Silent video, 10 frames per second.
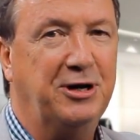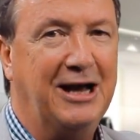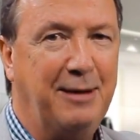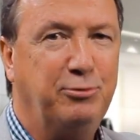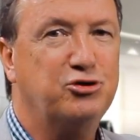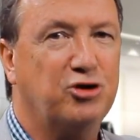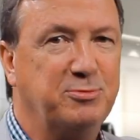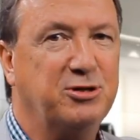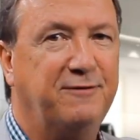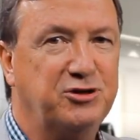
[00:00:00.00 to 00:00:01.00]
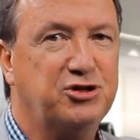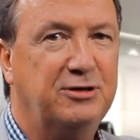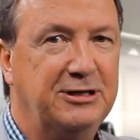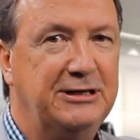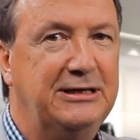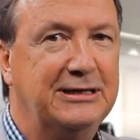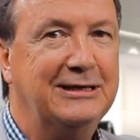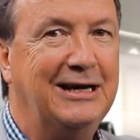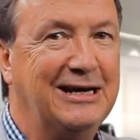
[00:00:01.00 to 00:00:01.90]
when an apple drops off a tree,